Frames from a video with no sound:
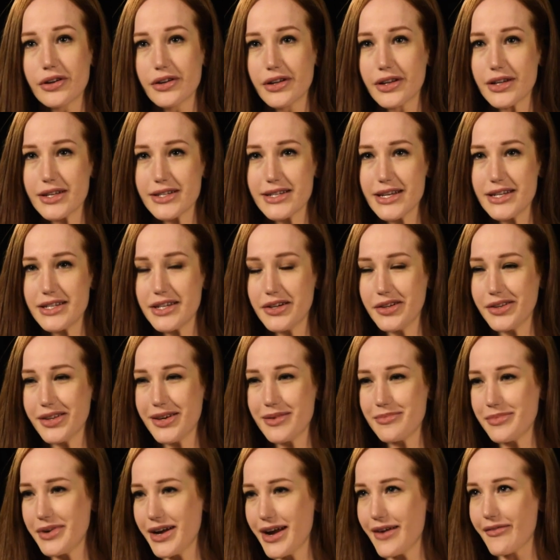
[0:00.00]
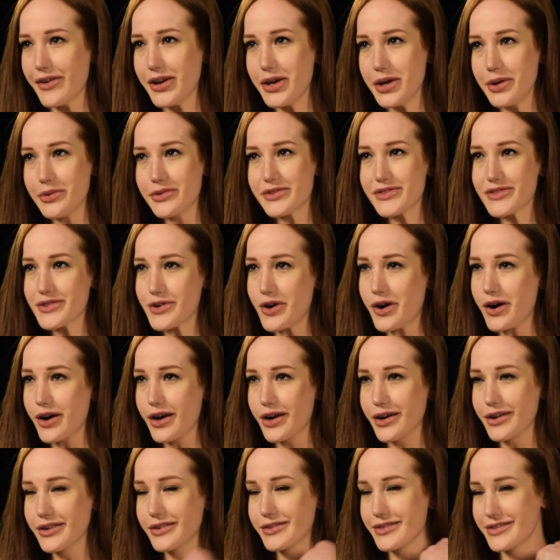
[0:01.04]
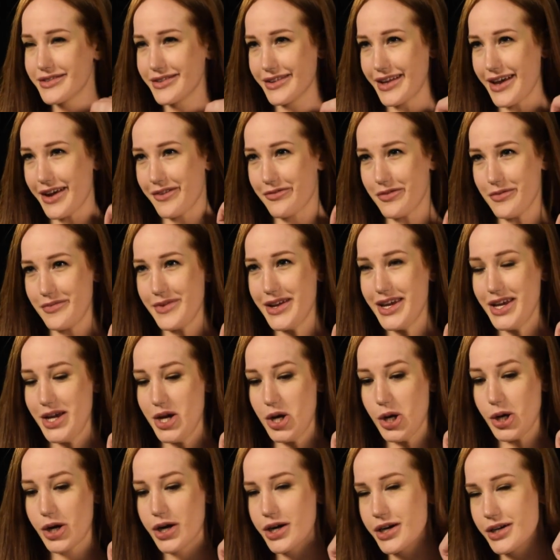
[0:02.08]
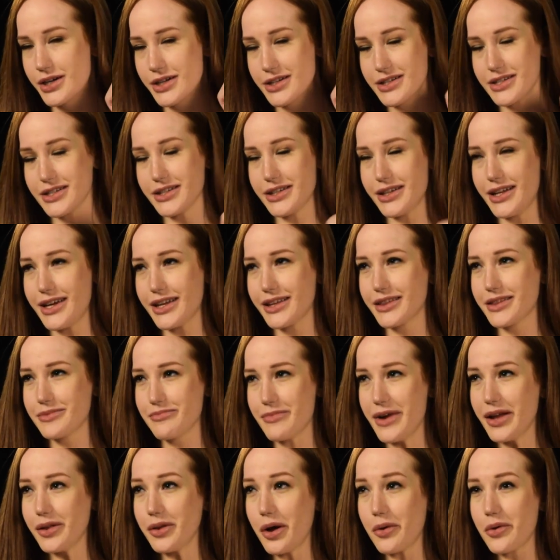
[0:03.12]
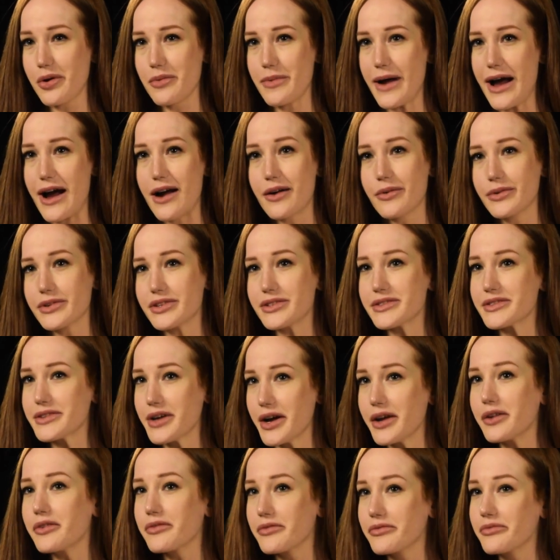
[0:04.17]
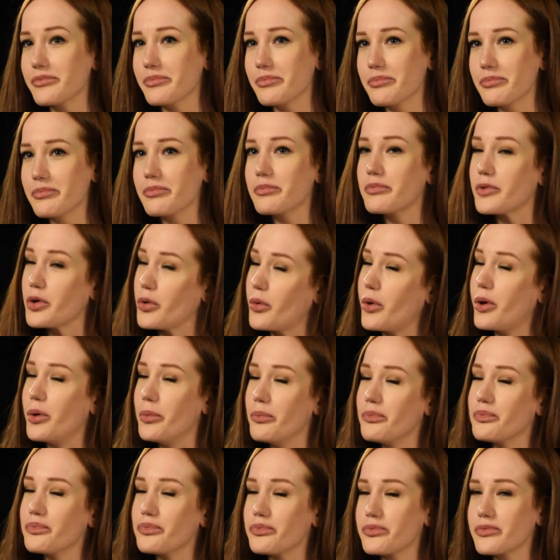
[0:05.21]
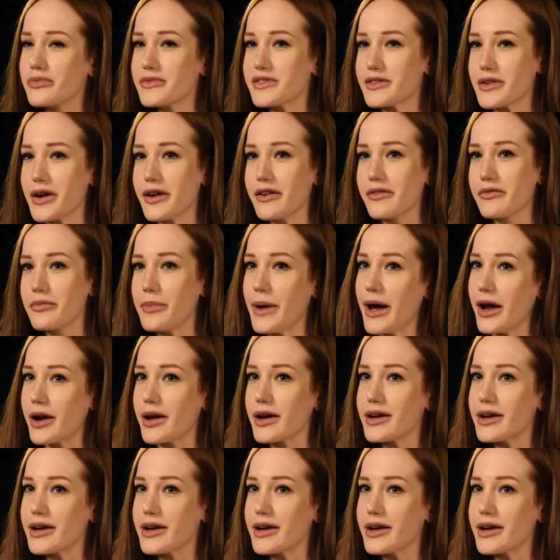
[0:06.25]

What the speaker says: unless I tell them, but I have a huge scar like from here to like my lower back, which is kind of cool. It's kind of badass.